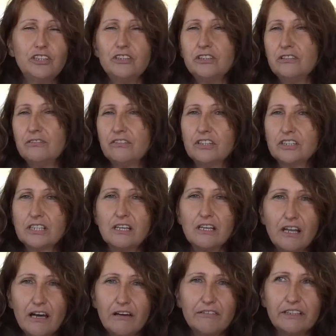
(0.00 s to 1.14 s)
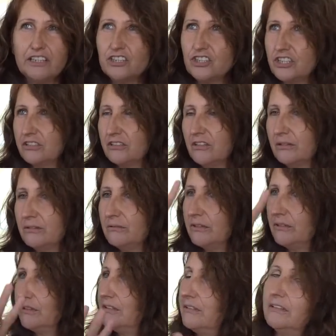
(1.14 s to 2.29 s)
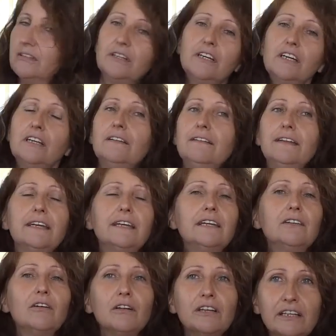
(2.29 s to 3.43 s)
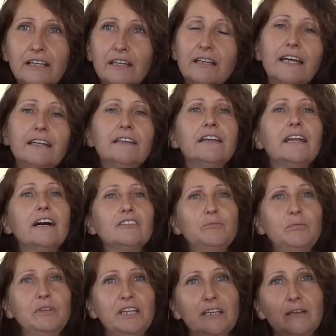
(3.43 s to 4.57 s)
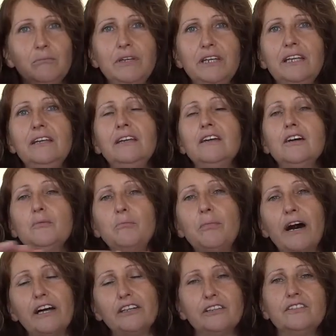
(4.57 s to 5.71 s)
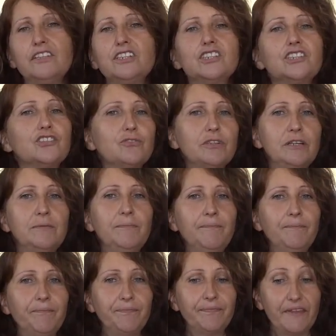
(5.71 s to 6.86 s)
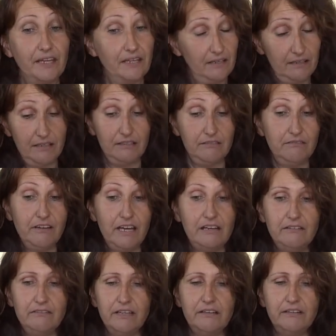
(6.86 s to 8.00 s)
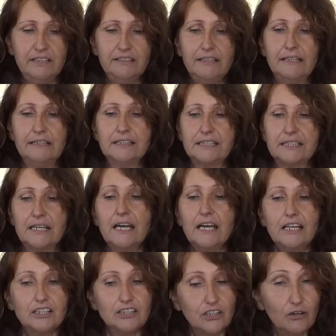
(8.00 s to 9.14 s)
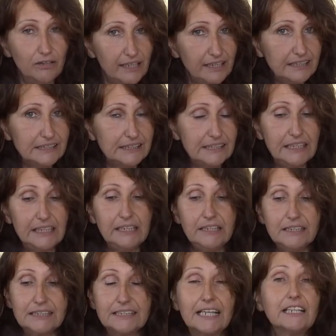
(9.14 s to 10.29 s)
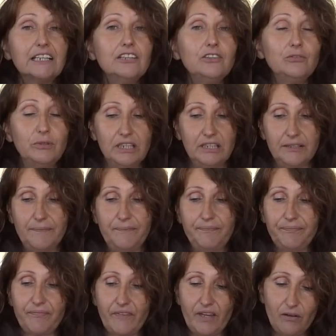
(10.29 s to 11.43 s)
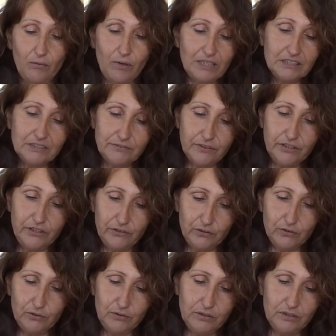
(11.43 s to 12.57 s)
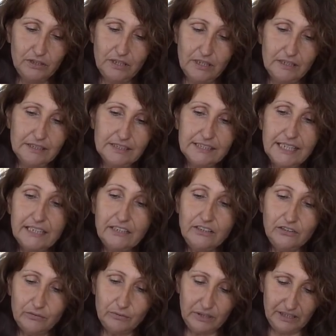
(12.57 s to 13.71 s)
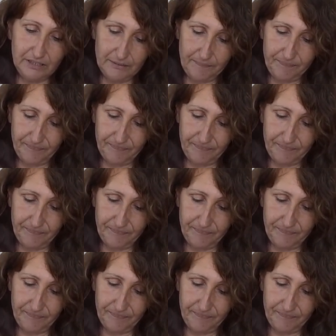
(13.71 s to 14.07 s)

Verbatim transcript: the universal love energy, you know. Take it all in and let it out. Be part of this stream. Very, very intense. So let's see second week. What's for you second week?